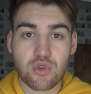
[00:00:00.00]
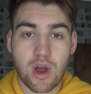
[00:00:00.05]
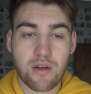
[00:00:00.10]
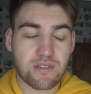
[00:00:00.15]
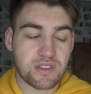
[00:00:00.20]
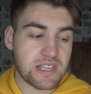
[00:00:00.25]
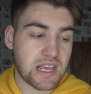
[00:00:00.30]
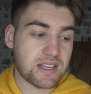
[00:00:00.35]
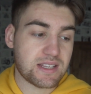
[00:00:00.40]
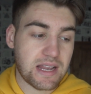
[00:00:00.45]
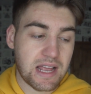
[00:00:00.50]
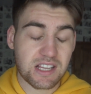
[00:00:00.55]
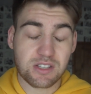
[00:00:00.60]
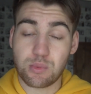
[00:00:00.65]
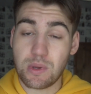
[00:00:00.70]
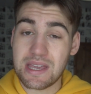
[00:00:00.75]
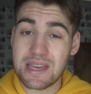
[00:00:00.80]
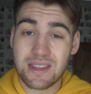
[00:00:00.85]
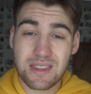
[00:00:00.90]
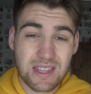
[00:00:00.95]
driving test
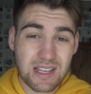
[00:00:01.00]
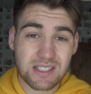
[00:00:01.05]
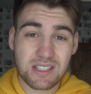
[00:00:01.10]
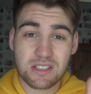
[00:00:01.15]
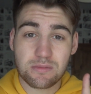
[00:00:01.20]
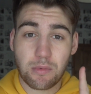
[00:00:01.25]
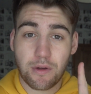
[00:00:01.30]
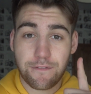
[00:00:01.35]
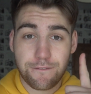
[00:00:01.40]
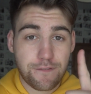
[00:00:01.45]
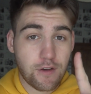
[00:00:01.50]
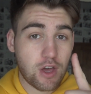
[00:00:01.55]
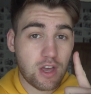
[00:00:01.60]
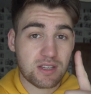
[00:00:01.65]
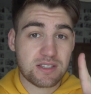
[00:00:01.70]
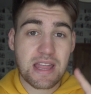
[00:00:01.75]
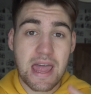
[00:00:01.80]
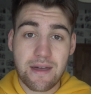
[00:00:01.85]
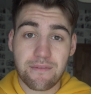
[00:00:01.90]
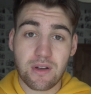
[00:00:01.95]
last week, and this is my
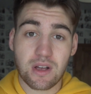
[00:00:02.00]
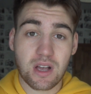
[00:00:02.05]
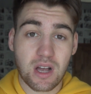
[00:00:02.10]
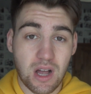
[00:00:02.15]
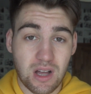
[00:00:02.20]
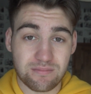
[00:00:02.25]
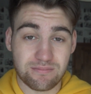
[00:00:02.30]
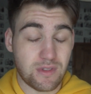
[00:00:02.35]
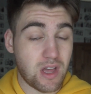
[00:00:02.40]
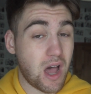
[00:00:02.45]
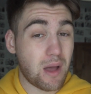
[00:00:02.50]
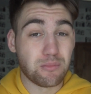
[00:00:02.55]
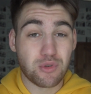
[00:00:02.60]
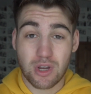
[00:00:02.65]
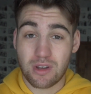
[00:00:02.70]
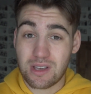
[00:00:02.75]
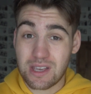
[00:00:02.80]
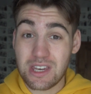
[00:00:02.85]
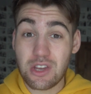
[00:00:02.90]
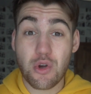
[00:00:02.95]
first ever no, I'm
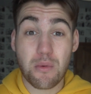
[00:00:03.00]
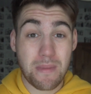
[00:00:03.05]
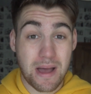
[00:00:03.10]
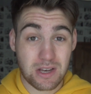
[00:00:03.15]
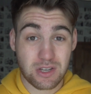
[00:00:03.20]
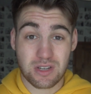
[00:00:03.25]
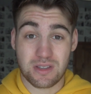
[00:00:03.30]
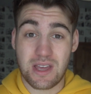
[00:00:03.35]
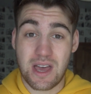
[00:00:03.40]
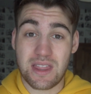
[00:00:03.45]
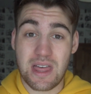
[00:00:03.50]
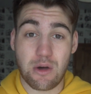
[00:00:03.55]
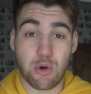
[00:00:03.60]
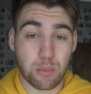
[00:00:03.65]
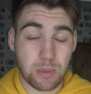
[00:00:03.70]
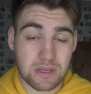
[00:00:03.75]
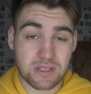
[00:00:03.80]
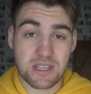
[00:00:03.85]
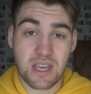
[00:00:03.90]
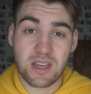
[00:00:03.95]
joking. Can you imagine that? That
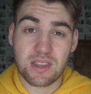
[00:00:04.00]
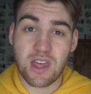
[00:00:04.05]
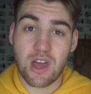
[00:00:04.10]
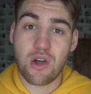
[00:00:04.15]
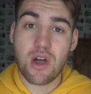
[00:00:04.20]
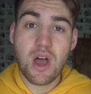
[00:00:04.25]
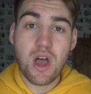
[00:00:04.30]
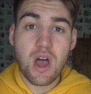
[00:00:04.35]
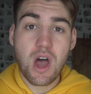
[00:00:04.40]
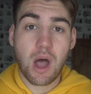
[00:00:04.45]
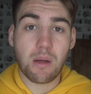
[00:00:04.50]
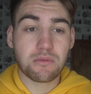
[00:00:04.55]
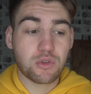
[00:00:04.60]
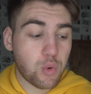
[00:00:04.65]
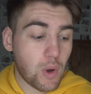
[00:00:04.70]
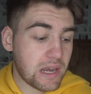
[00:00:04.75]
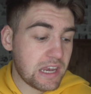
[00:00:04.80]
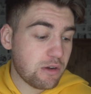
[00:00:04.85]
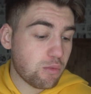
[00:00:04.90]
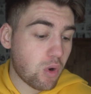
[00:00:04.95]
would be sick though. I'm
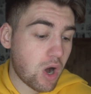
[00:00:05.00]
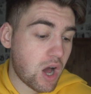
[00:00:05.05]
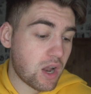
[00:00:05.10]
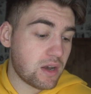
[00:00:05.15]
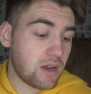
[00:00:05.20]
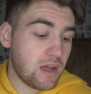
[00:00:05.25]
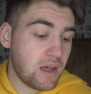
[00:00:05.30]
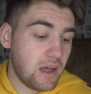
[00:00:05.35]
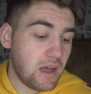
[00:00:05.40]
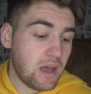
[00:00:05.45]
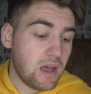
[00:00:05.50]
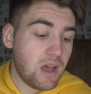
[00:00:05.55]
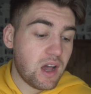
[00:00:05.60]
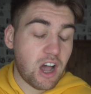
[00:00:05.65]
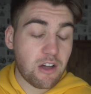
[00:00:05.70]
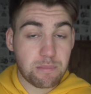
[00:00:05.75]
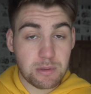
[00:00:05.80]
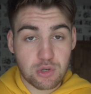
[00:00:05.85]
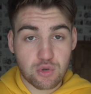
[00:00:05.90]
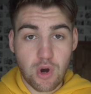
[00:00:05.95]
21.
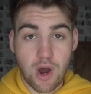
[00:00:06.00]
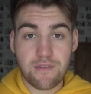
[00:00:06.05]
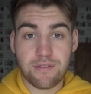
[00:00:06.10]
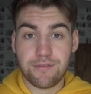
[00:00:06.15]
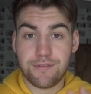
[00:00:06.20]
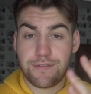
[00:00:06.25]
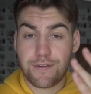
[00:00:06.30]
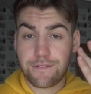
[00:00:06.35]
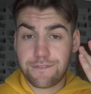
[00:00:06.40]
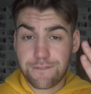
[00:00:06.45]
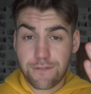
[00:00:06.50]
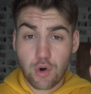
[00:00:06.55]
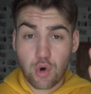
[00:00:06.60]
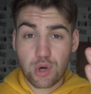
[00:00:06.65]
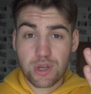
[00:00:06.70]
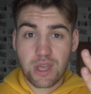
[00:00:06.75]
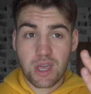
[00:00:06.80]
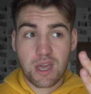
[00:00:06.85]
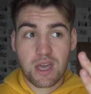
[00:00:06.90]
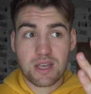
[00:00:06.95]
I've been driving for
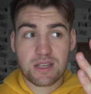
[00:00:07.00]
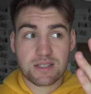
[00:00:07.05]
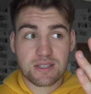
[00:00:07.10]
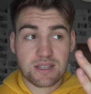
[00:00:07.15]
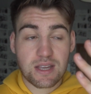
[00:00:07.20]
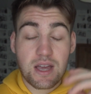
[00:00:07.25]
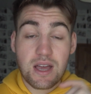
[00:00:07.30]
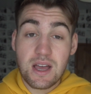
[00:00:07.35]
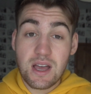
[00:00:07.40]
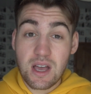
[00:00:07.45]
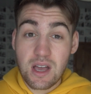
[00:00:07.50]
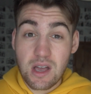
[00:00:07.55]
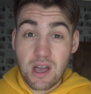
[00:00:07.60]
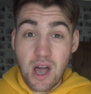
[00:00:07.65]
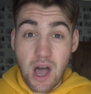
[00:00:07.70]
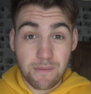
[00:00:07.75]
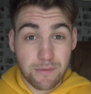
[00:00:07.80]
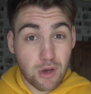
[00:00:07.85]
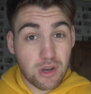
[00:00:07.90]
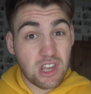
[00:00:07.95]
4 years.
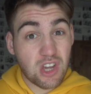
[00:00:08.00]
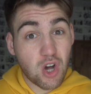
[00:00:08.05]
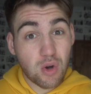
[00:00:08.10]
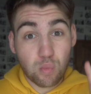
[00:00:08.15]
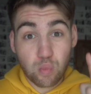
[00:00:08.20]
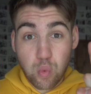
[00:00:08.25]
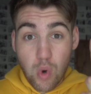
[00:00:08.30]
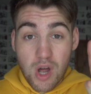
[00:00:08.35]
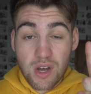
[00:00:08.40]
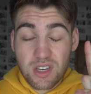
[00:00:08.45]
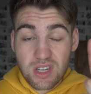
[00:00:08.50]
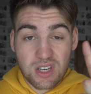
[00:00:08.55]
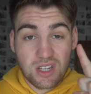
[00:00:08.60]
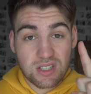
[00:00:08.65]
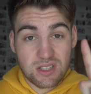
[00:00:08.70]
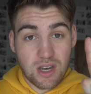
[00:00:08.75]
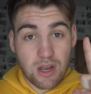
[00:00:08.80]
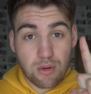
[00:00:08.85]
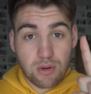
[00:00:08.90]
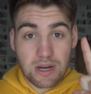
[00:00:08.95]
I've only got 1
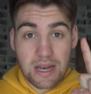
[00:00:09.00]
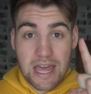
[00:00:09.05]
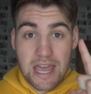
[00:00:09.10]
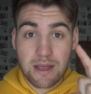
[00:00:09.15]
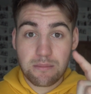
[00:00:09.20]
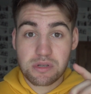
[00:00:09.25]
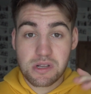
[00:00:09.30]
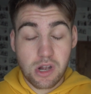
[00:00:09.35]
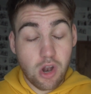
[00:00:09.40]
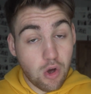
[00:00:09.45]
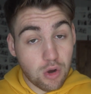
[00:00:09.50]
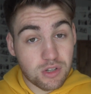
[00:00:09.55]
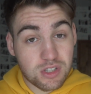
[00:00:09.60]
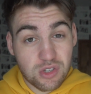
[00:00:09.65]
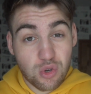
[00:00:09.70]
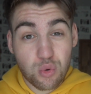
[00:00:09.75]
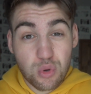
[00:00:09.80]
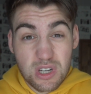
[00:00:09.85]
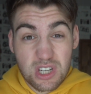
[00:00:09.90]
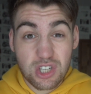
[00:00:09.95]
year's no claims. Long
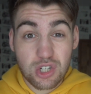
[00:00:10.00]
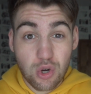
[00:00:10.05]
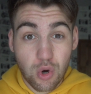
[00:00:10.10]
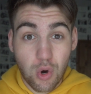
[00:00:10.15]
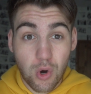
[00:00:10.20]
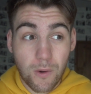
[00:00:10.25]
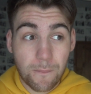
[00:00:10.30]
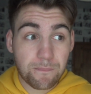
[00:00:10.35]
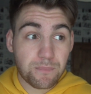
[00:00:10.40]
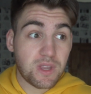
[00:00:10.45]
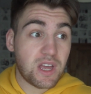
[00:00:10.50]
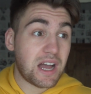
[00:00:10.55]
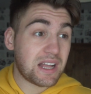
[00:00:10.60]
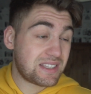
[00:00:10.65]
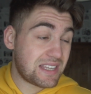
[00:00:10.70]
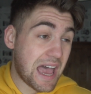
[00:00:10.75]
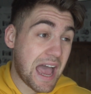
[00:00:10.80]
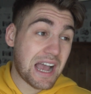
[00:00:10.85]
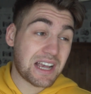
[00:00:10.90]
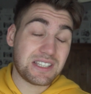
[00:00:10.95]
story short, a
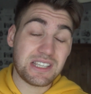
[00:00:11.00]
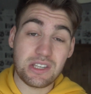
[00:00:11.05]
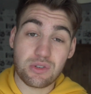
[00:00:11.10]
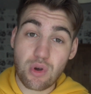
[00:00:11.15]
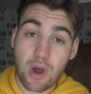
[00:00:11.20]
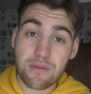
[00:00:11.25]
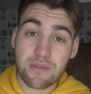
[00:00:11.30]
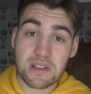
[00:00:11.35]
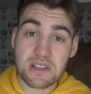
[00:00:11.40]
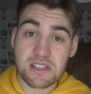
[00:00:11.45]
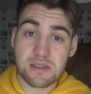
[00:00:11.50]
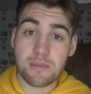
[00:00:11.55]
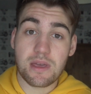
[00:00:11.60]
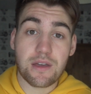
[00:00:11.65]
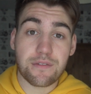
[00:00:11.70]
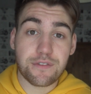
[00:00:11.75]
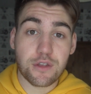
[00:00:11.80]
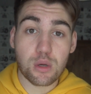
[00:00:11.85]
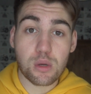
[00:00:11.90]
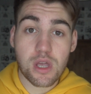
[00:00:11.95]
taxi drove into me
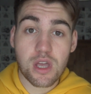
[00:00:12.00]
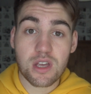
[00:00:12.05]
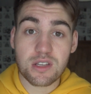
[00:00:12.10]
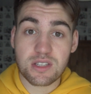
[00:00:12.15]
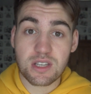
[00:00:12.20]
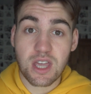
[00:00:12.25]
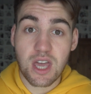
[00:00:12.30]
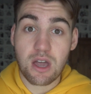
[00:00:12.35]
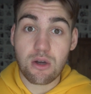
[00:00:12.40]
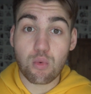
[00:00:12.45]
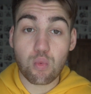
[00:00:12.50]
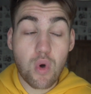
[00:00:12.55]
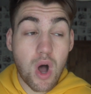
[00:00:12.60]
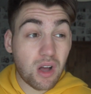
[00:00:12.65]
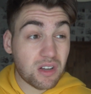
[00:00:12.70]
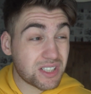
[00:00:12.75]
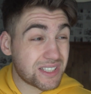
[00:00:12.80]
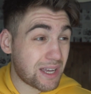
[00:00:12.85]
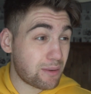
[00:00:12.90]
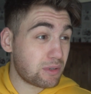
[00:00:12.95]
a few years ago
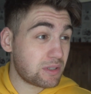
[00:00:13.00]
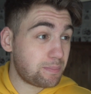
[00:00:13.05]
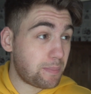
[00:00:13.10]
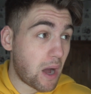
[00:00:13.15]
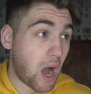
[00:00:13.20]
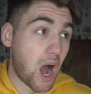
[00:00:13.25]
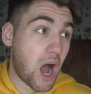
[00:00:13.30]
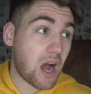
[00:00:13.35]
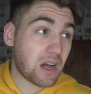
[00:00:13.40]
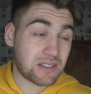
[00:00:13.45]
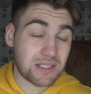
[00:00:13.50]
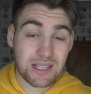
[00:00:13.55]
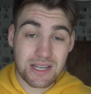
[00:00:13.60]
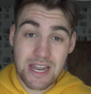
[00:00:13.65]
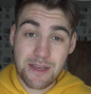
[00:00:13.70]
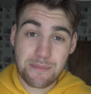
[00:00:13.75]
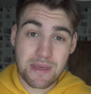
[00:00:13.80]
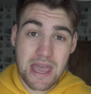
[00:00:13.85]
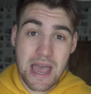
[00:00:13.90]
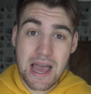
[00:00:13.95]
whilst I was parked,
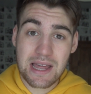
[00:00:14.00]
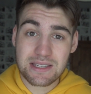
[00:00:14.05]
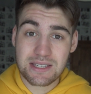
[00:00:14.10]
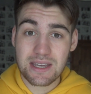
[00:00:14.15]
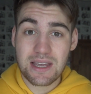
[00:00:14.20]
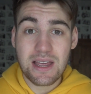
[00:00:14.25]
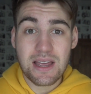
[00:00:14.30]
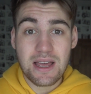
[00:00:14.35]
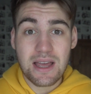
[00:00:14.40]
let me add,